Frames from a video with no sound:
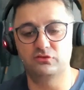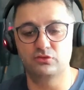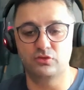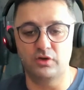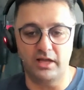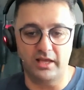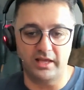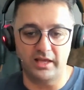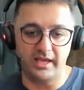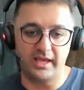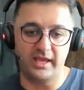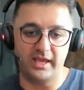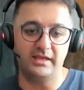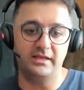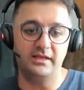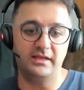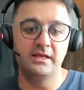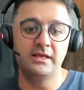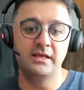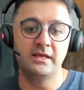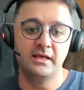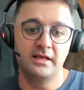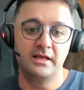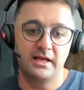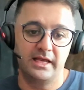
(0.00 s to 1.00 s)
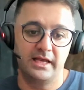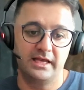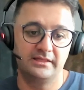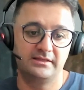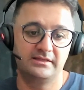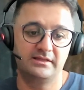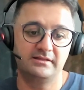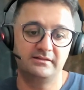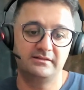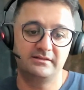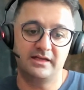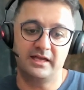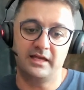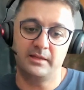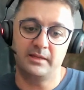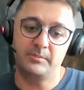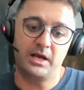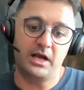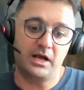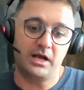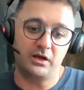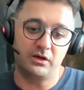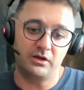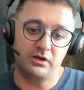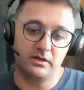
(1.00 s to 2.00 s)
So I had at that time
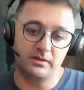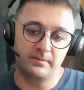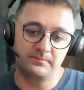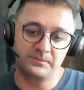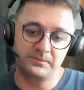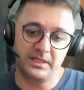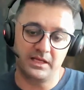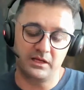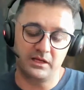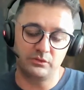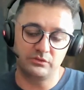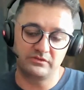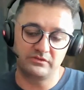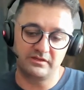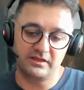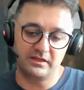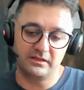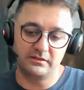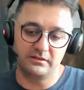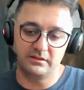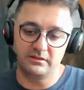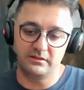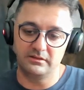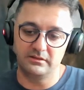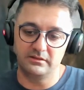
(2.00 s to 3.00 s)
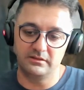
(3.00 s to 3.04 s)
outside